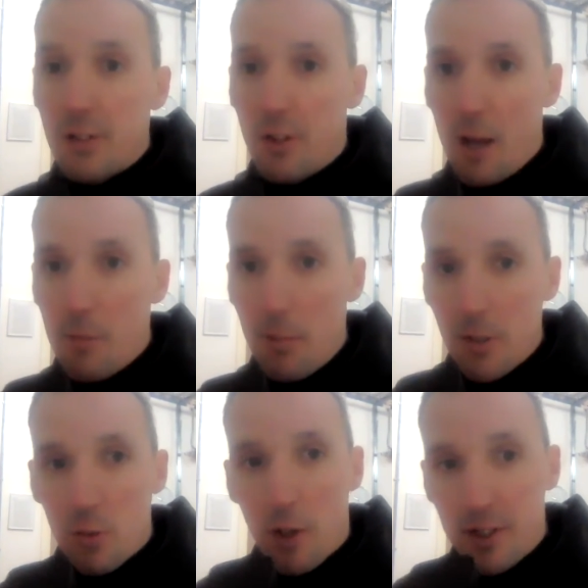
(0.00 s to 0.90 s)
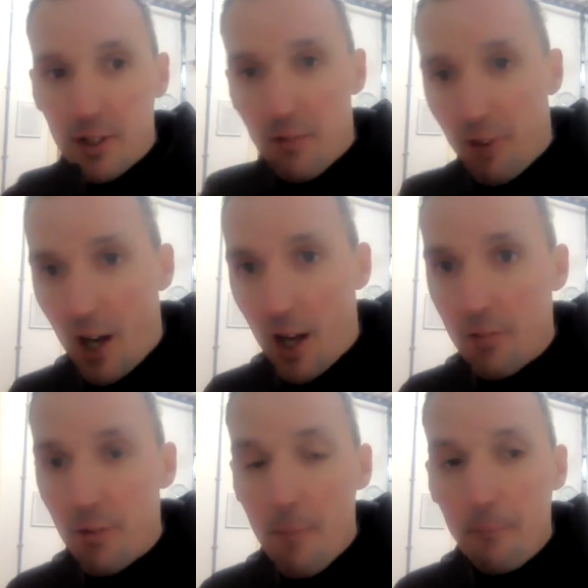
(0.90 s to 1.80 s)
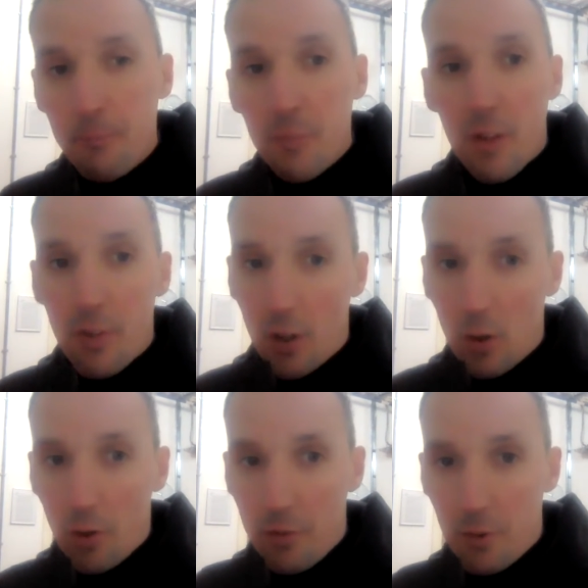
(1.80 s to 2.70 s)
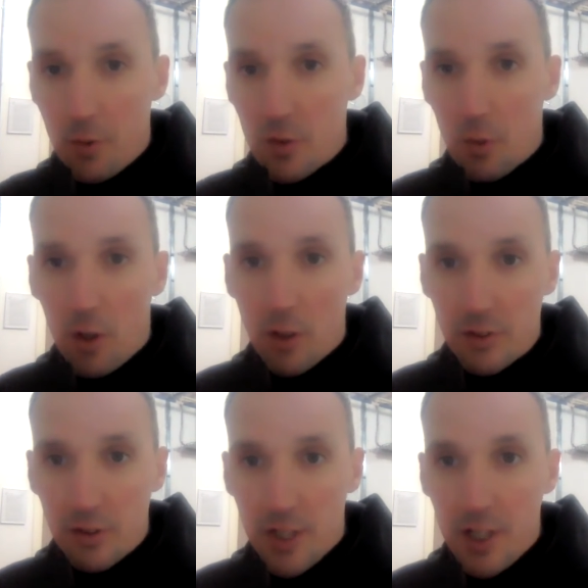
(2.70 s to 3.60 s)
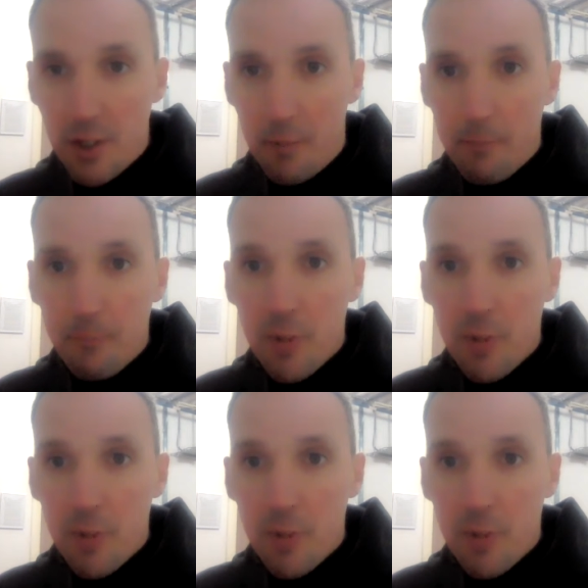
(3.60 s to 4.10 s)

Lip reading: So that might be 25 that go through to a consultation.